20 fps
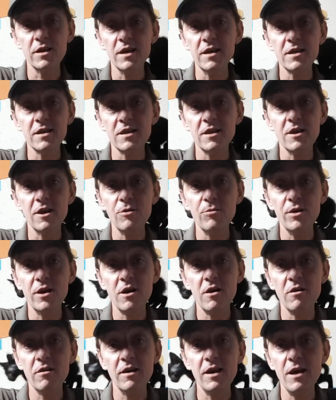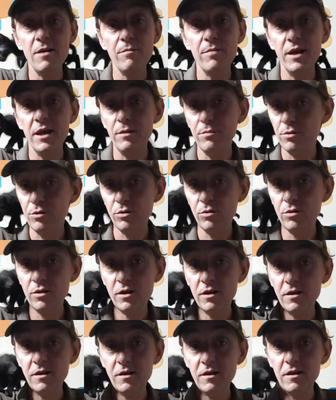to this. You know, we can't let people
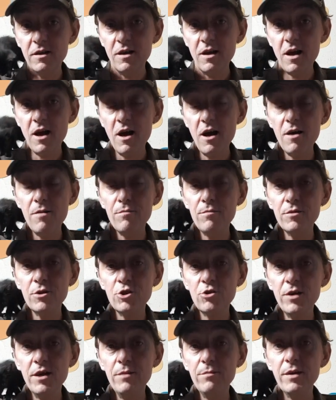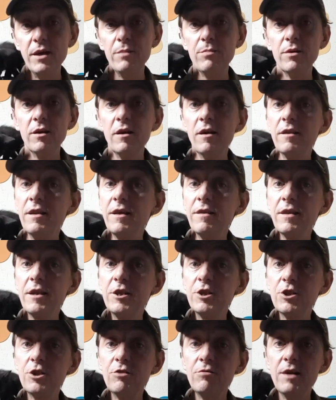treat people like that.
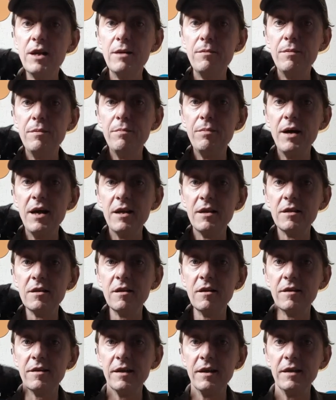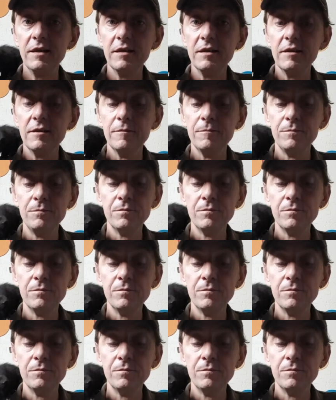They should really be banned, I think.